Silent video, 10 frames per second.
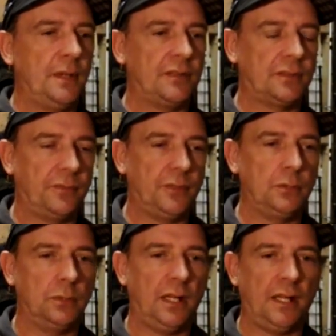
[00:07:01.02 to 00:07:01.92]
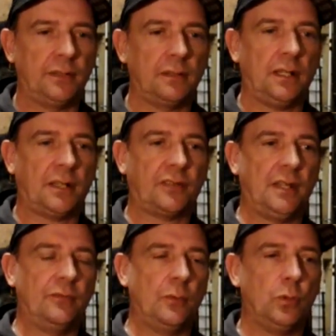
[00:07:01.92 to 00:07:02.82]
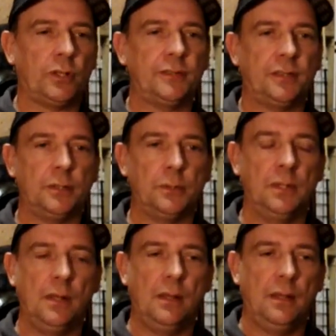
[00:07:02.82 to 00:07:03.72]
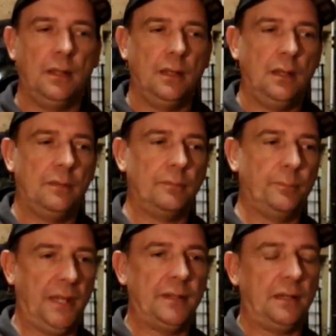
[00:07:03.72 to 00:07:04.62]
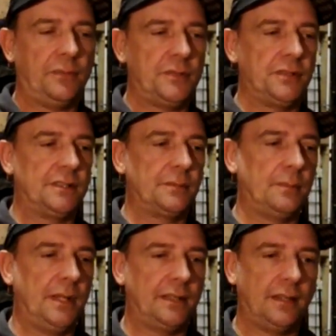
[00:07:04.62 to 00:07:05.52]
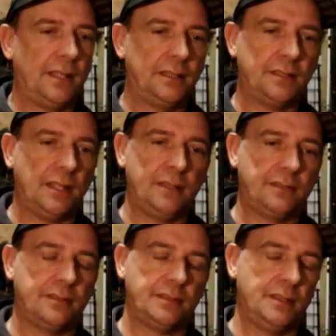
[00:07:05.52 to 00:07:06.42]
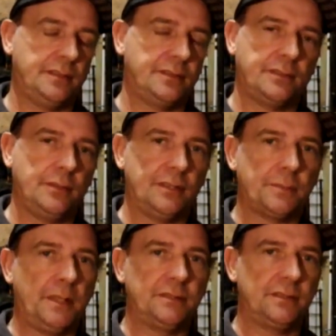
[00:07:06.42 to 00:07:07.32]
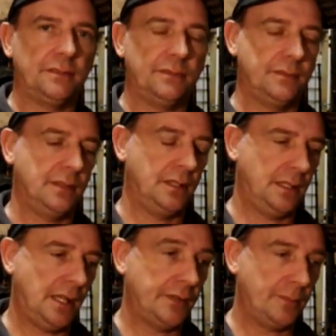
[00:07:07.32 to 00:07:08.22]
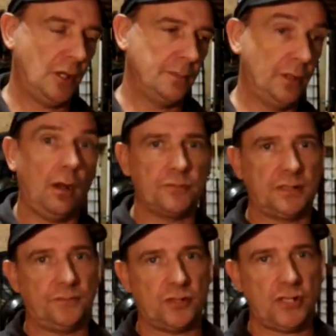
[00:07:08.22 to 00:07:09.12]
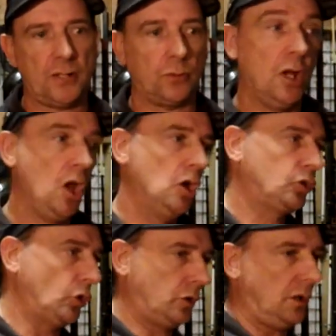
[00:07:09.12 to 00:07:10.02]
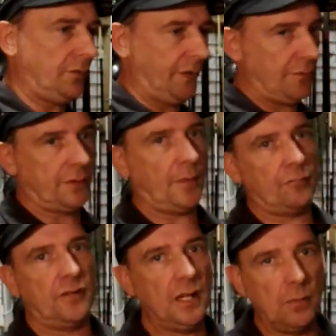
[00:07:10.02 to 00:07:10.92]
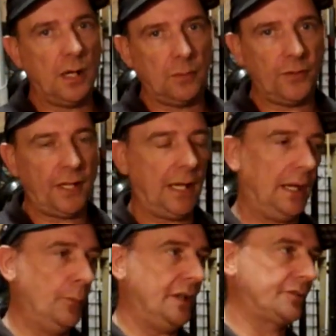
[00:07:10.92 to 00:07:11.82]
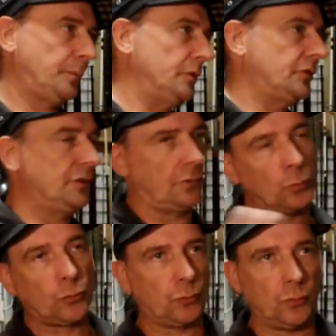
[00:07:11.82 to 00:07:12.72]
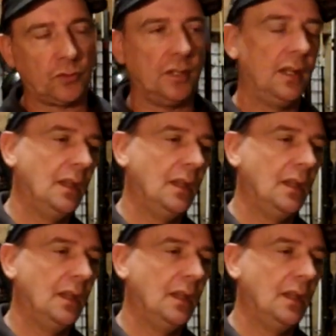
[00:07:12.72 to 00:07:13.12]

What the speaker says: amounts of fuel, and like I say, for what I do, being that fishing is my main thing, it's too expensive at the moment. Obviously, if the channel took off and everything went really well with that, and we had sponsors and all sorts,